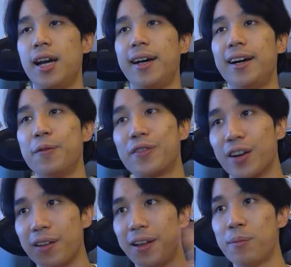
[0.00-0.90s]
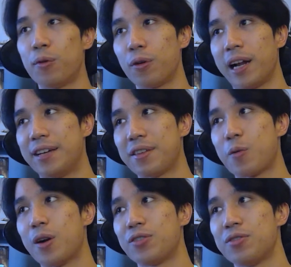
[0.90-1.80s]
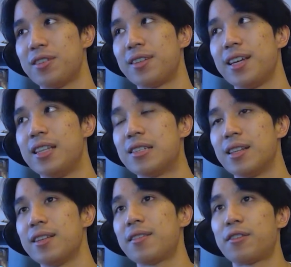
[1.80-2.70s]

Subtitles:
We've got a lot more housing questions in this list,